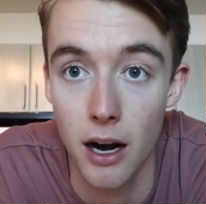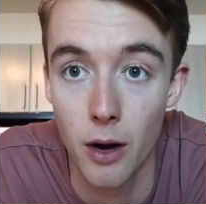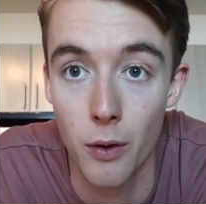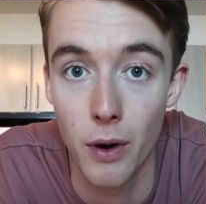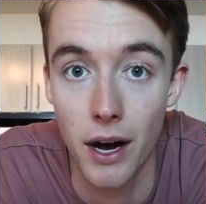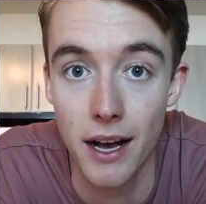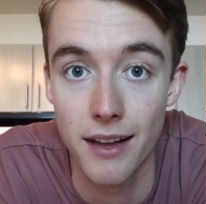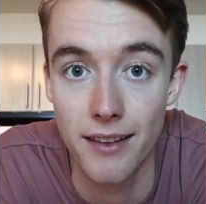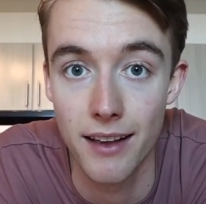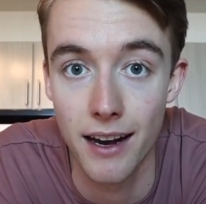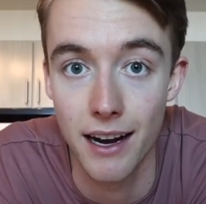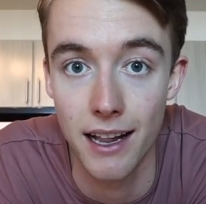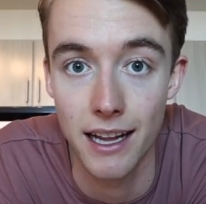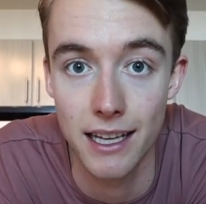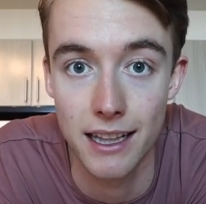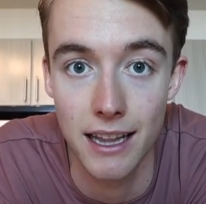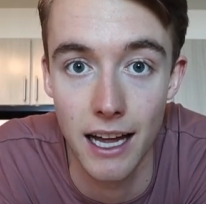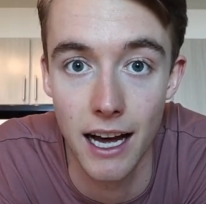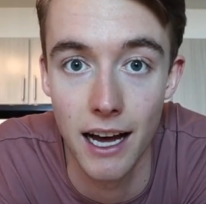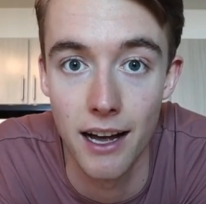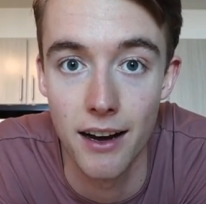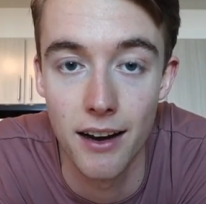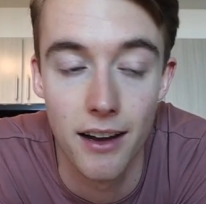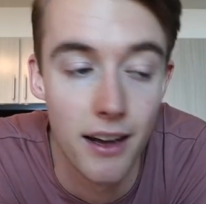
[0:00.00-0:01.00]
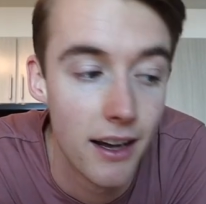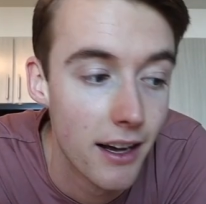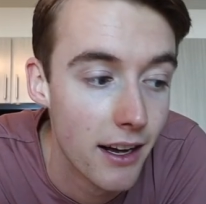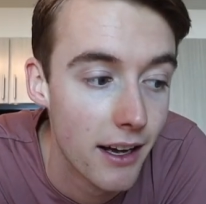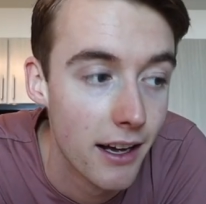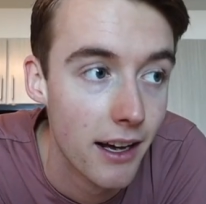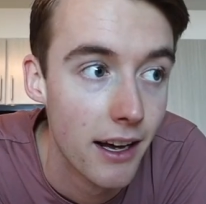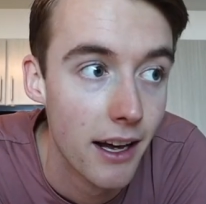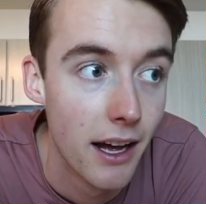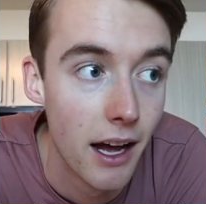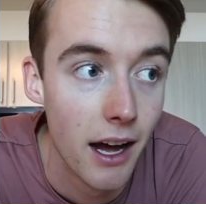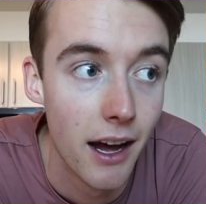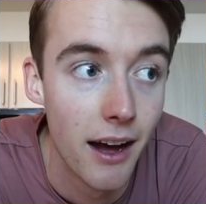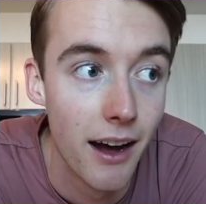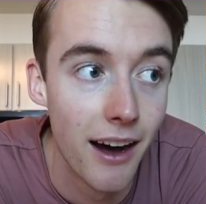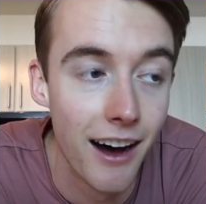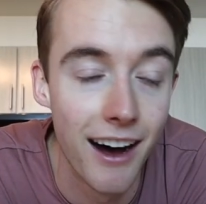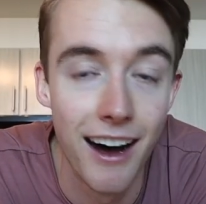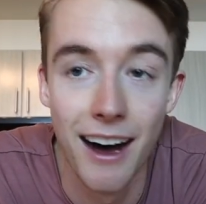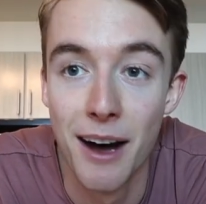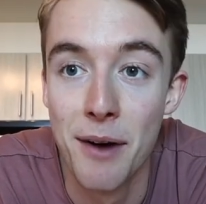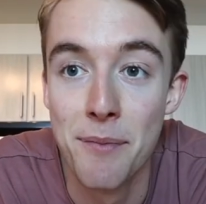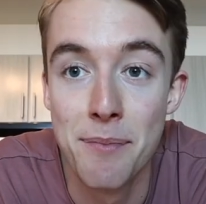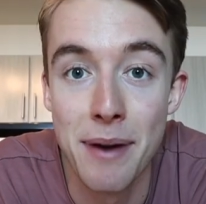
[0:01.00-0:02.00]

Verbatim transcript: don't know why I said it like that. Uh,